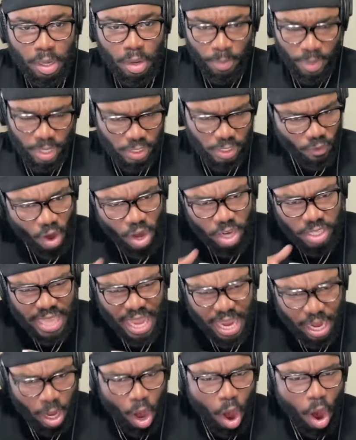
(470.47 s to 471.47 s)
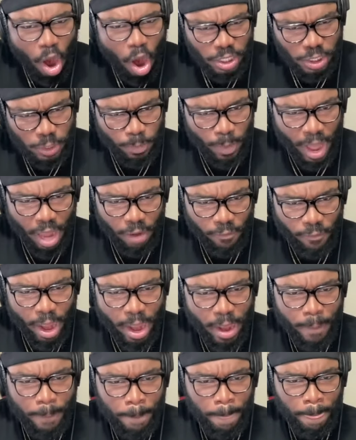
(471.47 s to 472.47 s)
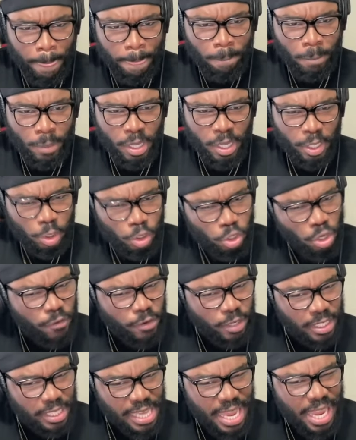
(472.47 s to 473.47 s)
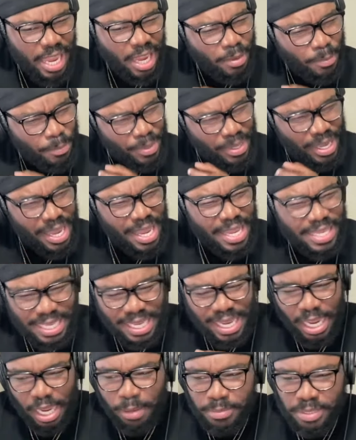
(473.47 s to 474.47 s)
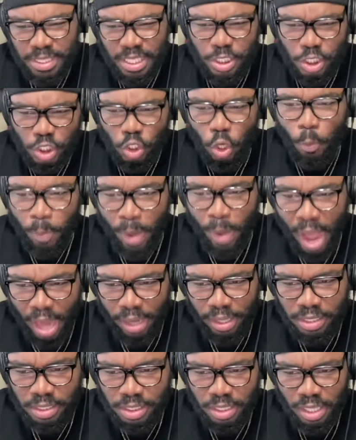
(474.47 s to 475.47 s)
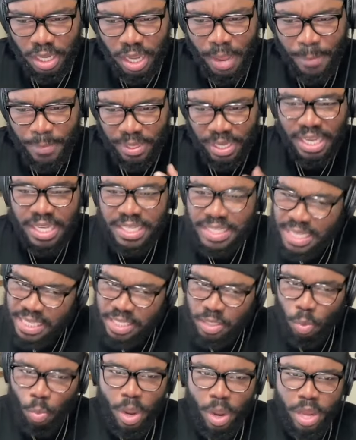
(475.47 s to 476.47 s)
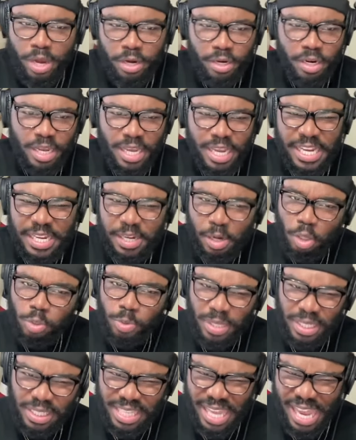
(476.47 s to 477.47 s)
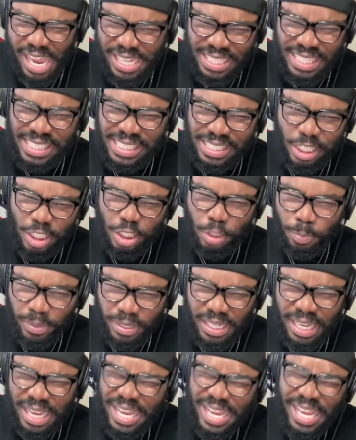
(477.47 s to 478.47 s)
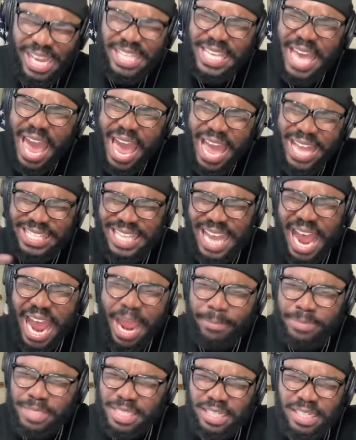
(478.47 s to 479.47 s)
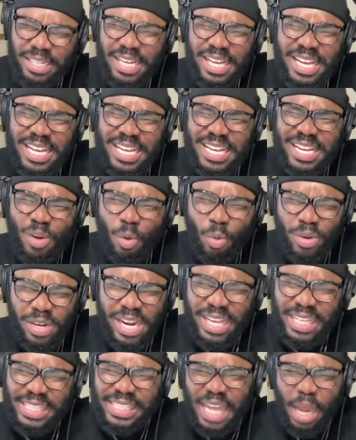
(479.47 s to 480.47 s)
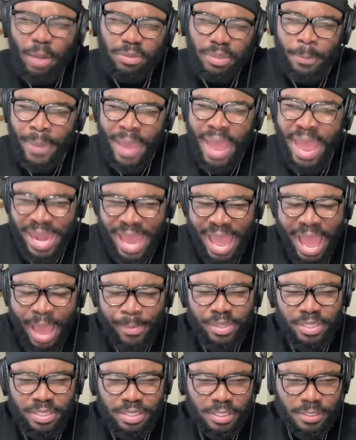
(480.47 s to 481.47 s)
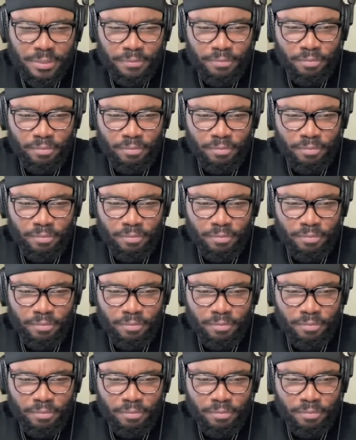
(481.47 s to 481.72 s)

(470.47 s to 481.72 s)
But as far as that guard spot, right, Trevor Keegan, because he comes in so polished, because he's a winner, he knows what it takes, he's disciplined, he's had time to nix out the bad habits.